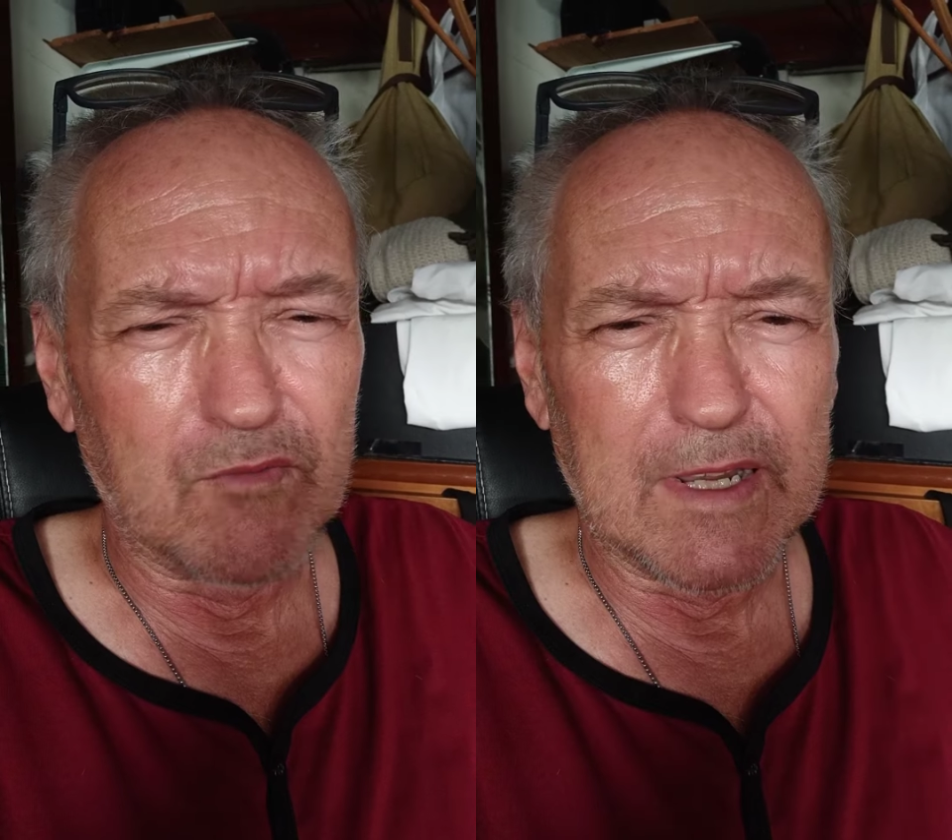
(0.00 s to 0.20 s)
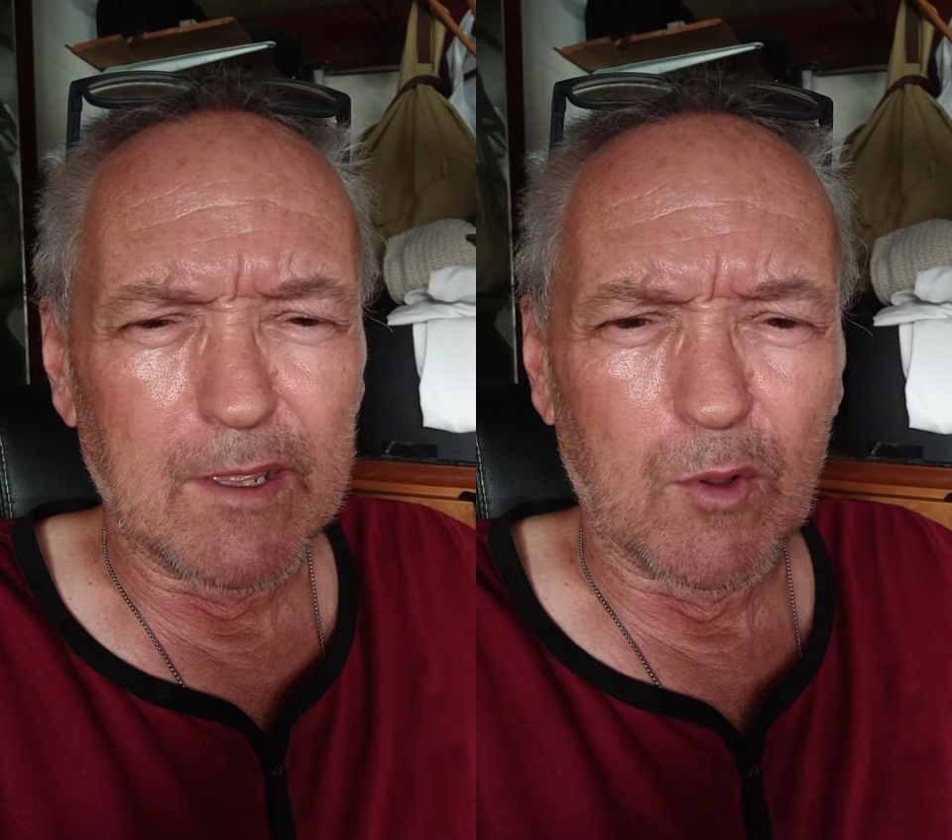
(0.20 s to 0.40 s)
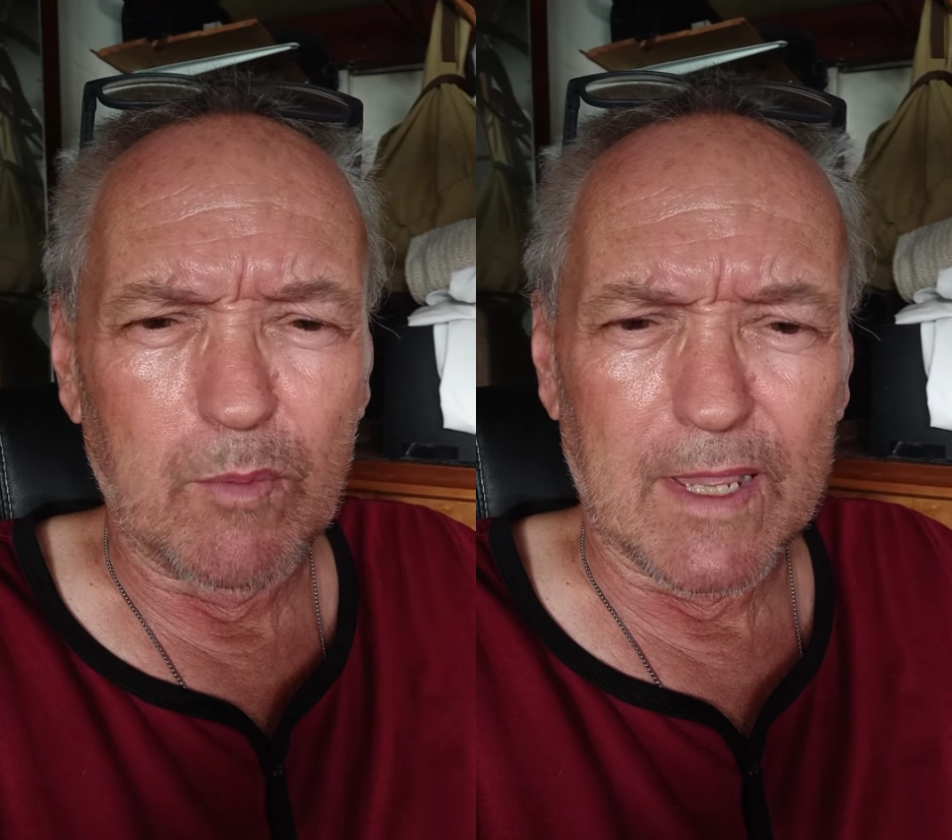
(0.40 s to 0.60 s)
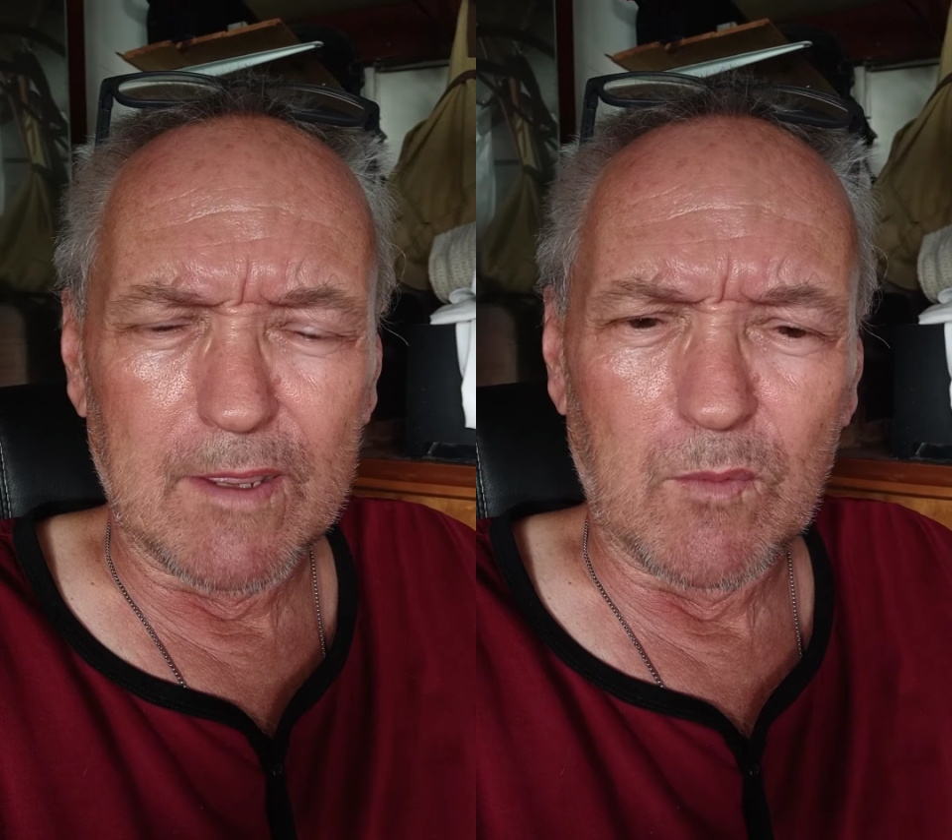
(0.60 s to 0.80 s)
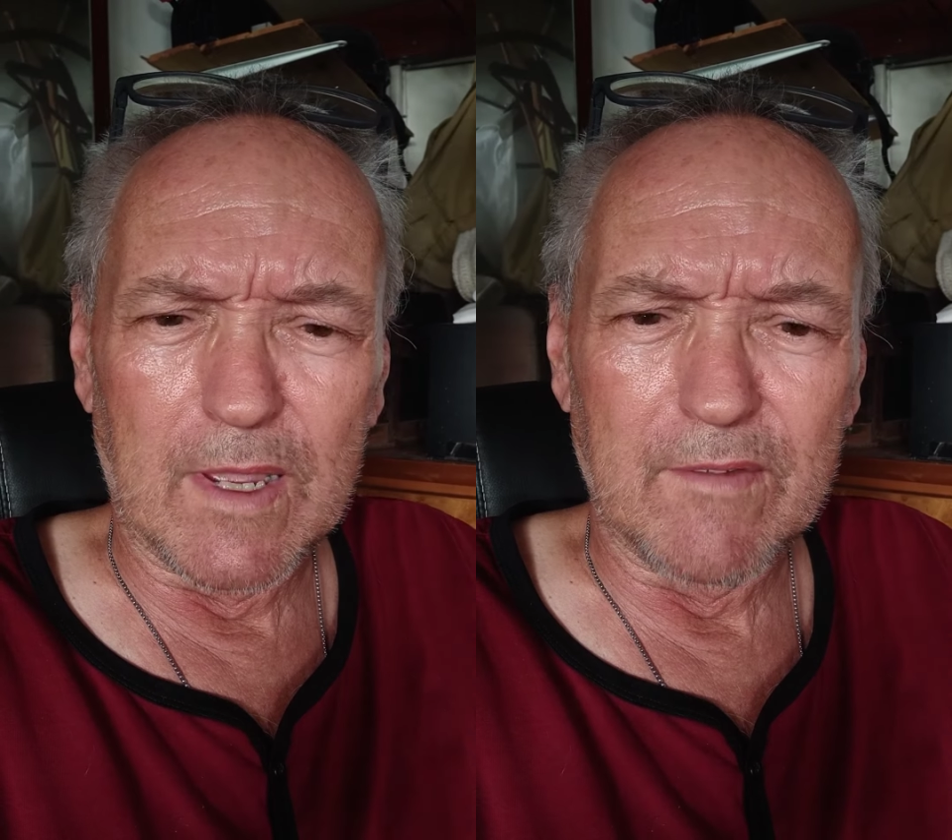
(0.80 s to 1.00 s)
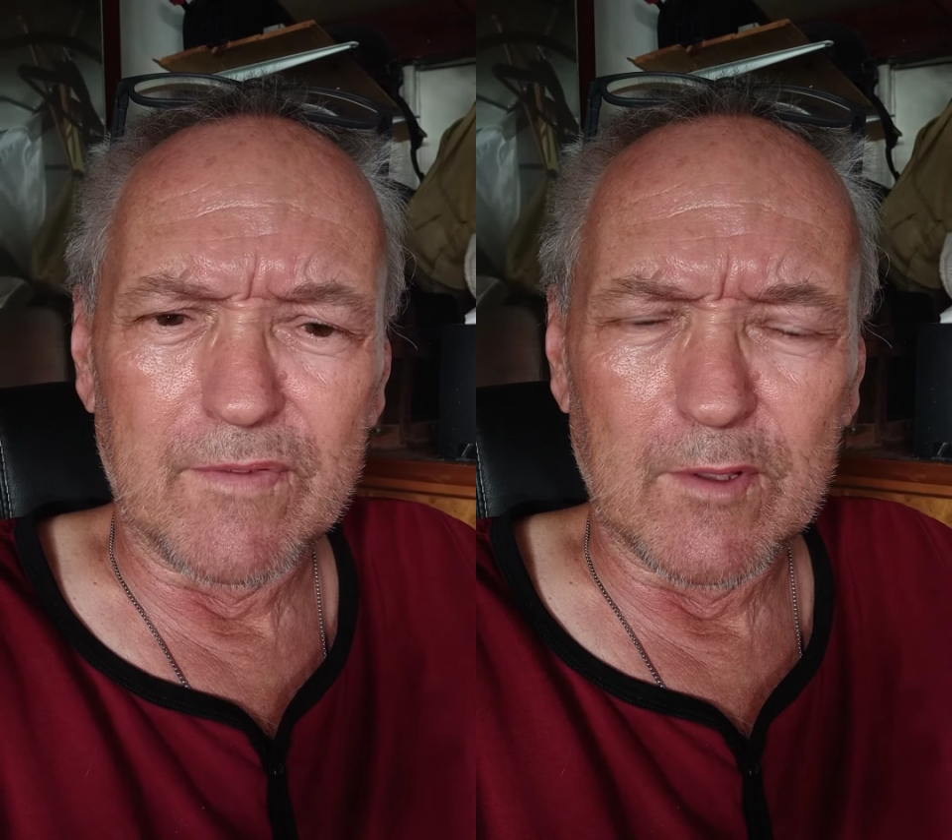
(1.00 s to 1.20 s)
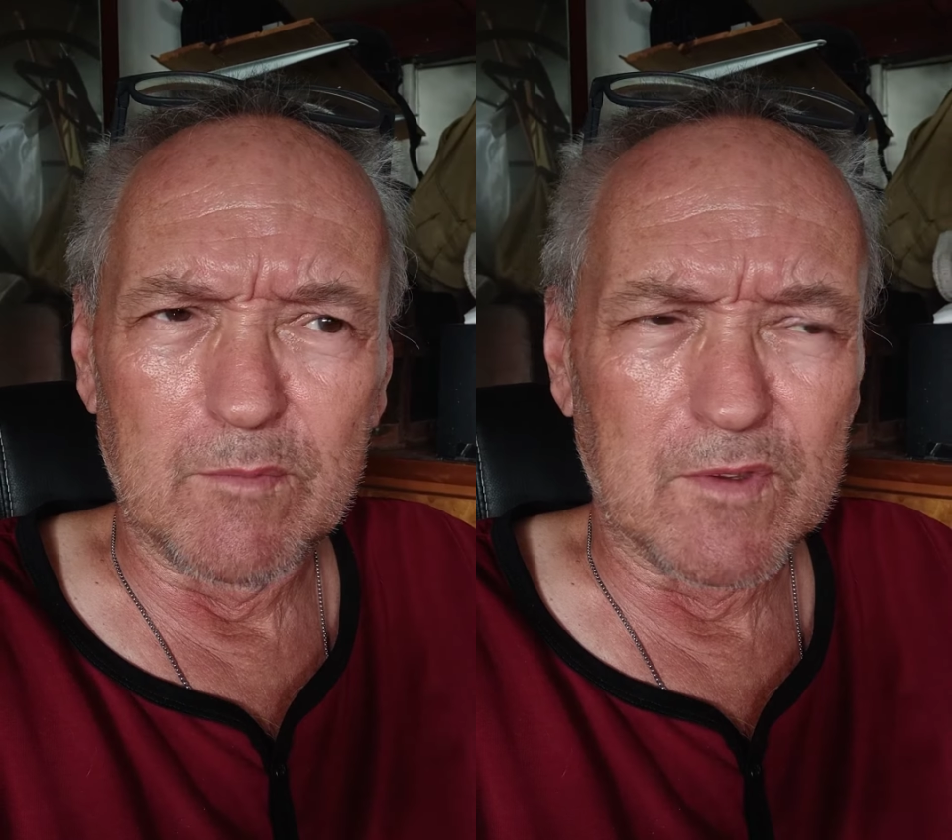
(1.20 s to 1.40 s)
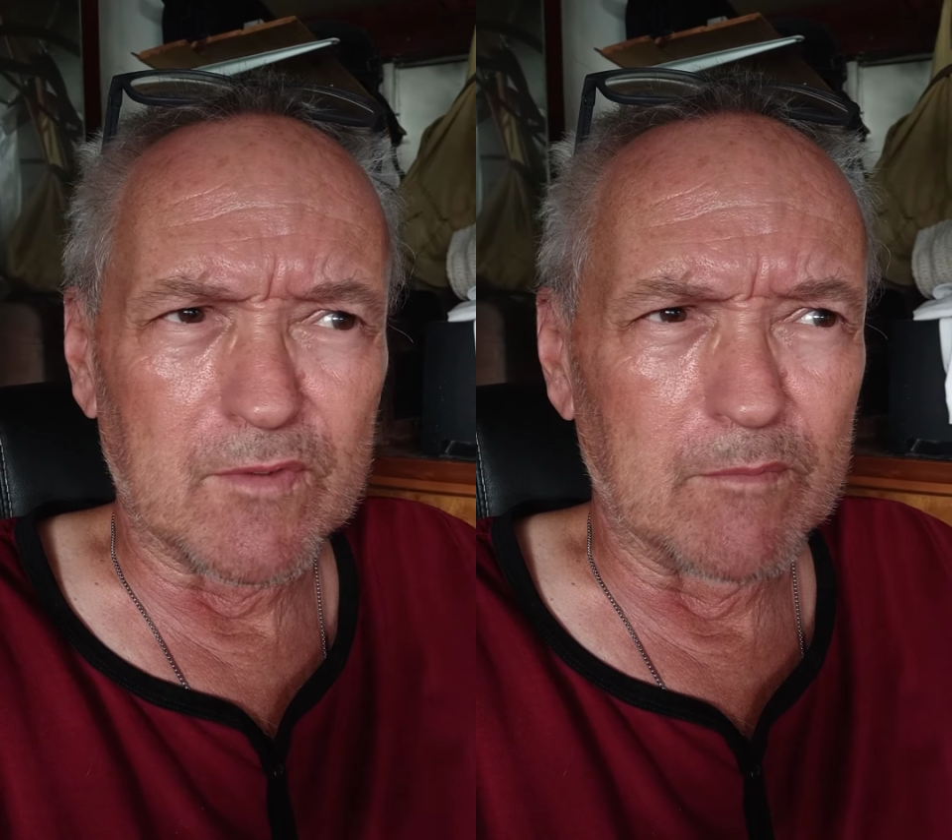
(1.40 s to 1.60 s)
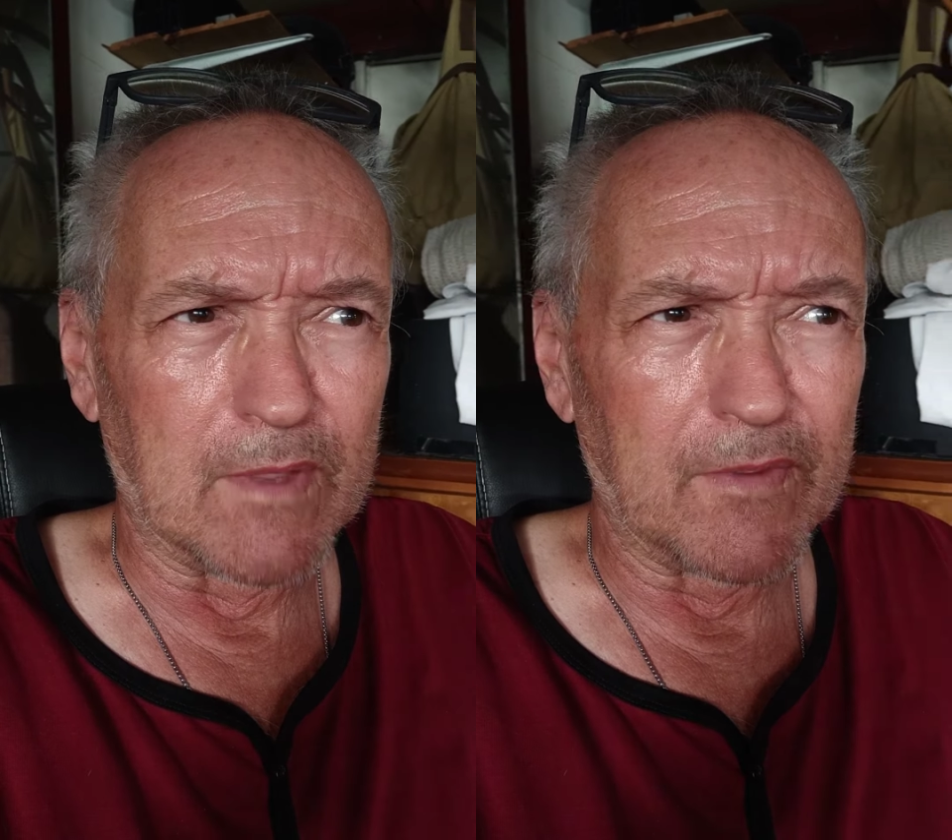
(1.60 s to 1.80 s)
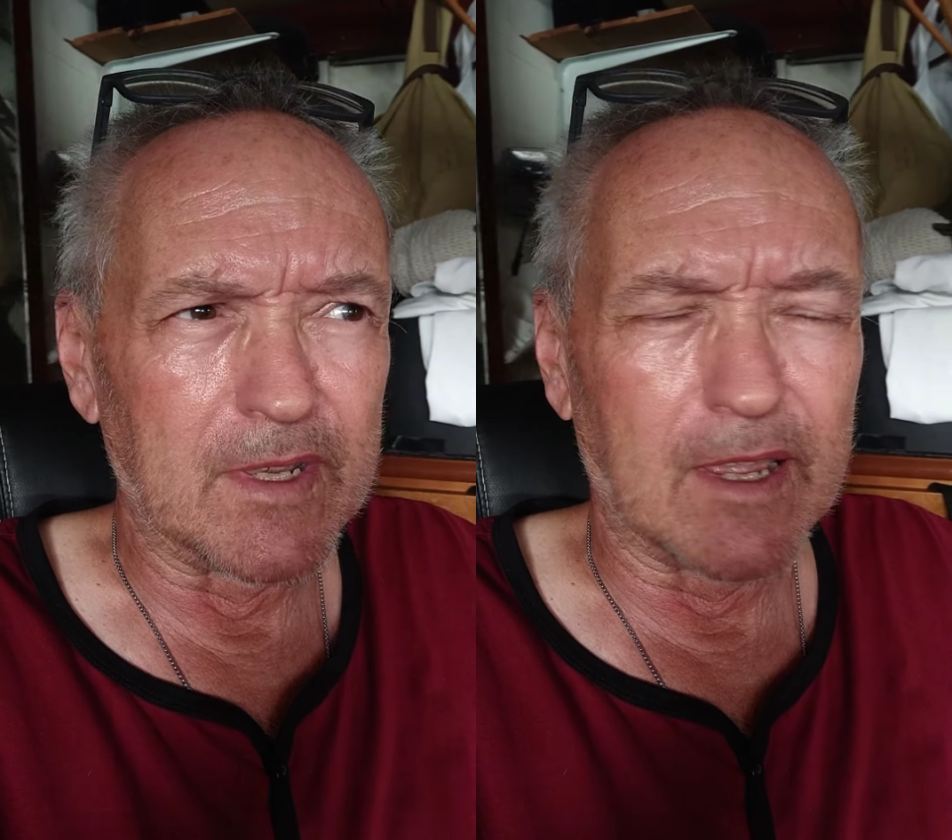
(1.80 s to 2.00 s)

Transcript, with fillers: really old black and white films from like the